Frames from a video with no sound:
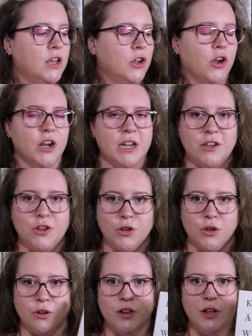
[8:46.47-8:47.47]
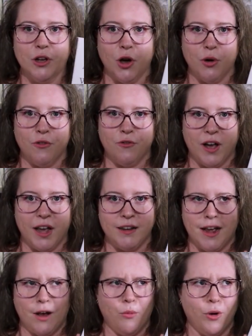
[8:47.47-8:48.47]
you don't need to go and
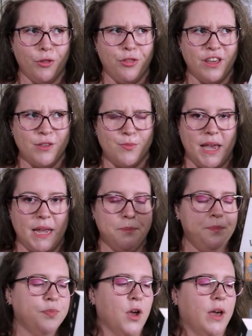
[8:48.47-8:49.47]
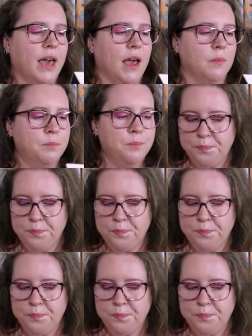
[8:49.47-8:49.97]
find out what things mean. Okay,